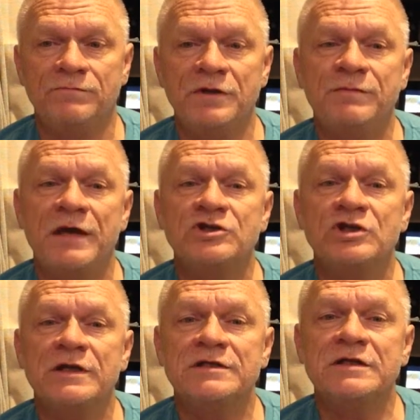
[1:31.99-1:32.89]
Be
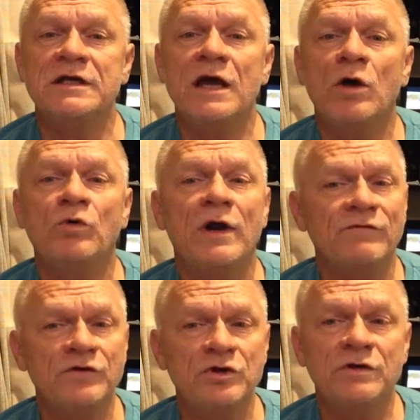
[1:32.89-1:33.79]
patient and seek help
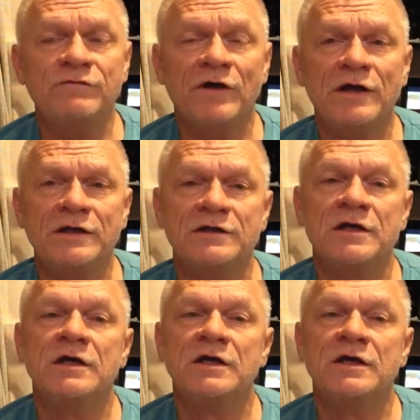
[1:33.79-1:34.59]
wherever you can find it.